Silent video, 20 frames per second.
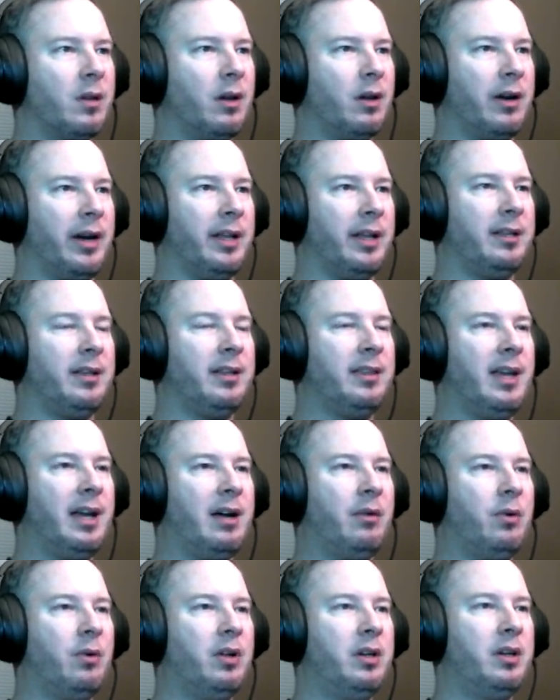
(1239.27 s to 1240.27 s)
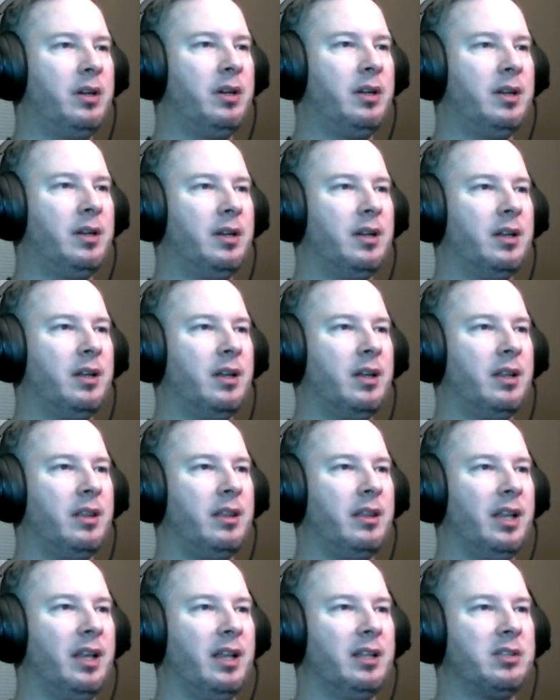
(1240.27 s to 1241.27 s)
Alright, get that one.
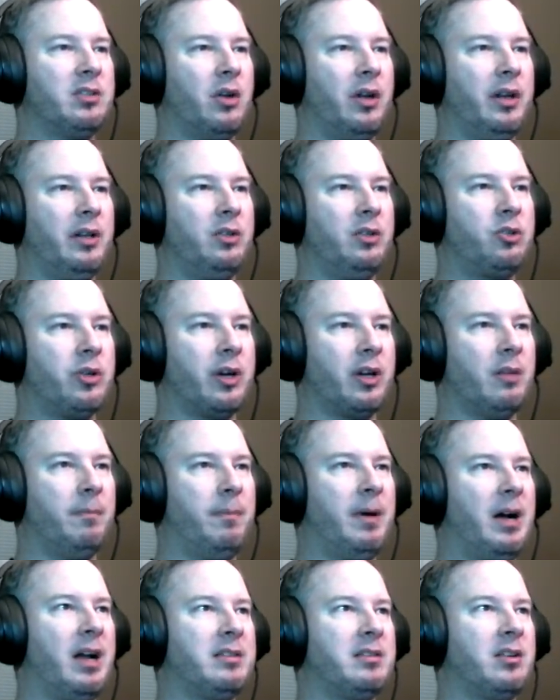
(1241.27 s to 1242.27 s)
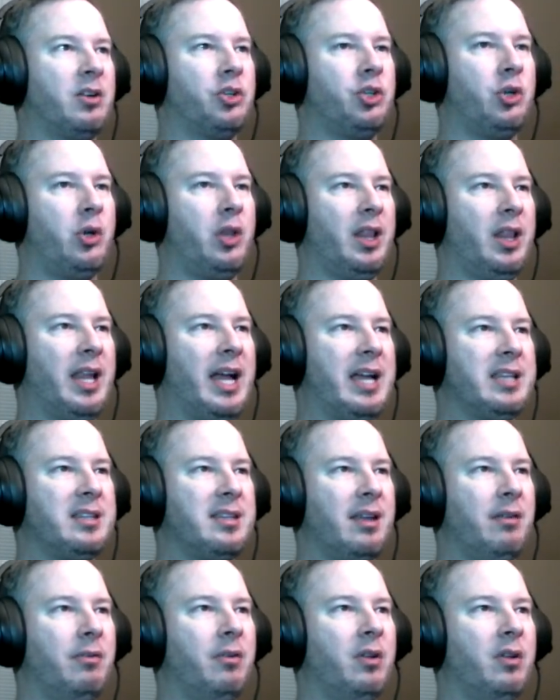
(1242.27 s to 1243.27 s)
And then let's go ahead and trigger the boss, and I'll show you the last
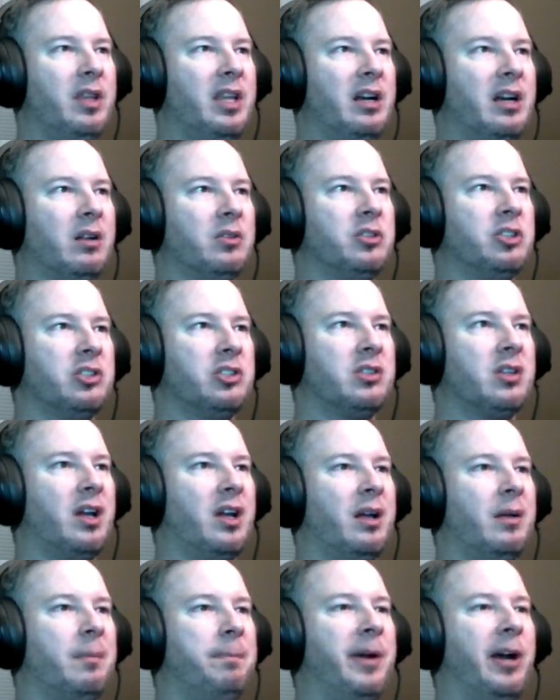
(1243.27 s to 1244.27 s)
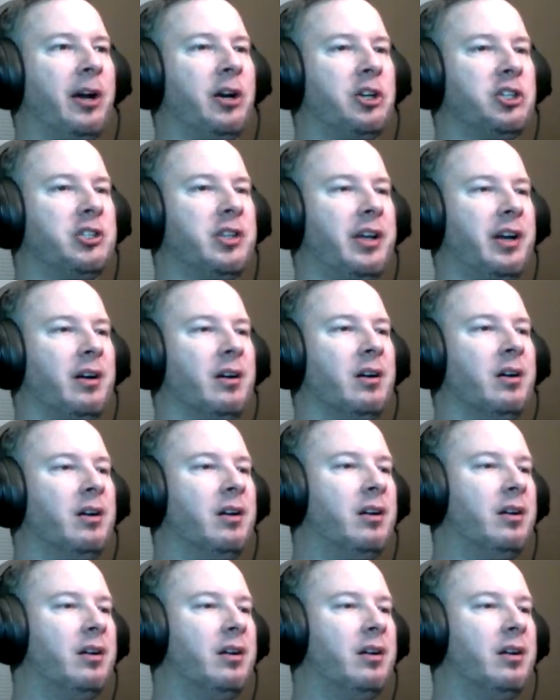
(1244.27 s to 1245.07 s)
level, and then I'll just perish there.